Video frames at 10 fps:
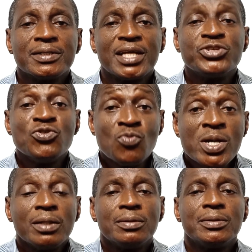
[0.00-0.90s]
that you
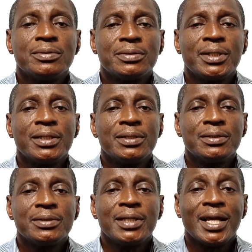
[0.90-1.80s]
will
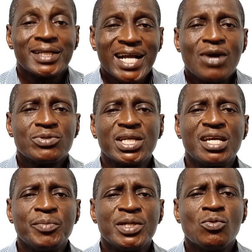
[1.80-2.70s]
encounter
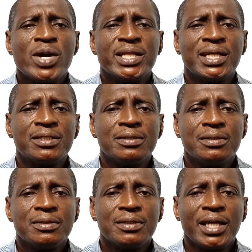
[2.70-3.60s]
him in a way that
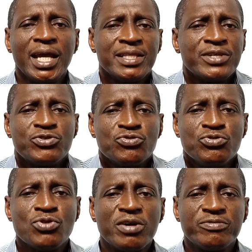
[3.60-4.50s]
hitherto
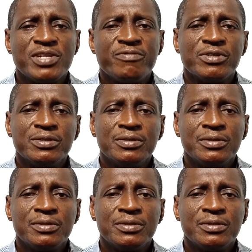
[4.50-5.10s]
you have never